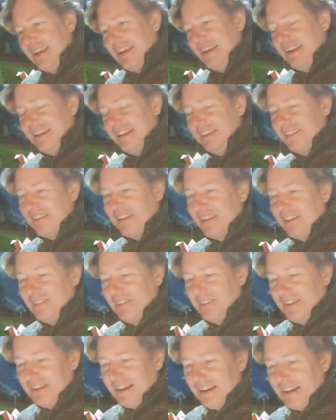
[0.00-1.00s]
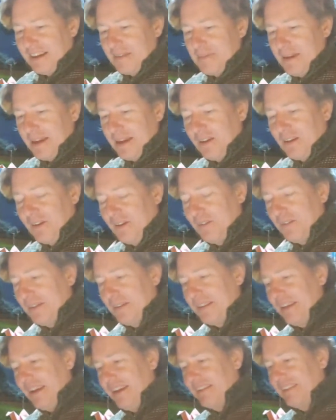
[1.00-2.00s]
And so we dug a big hole with
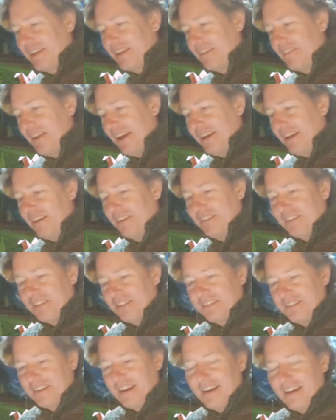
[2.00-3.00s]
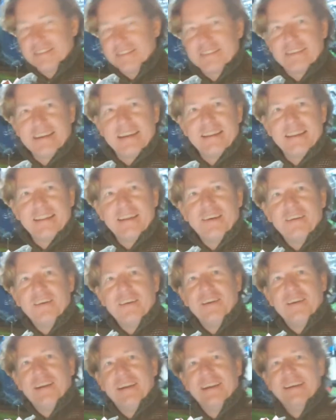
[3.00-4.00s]
the excavator and just tossed it in the
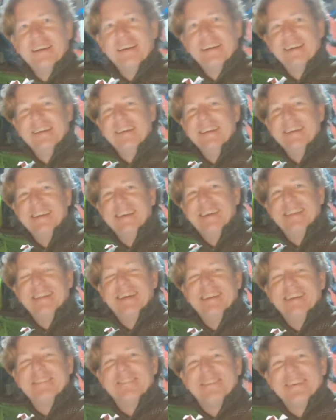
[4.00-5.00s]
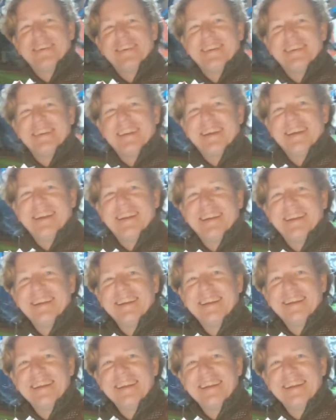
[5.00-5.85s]
hole and then filled it in.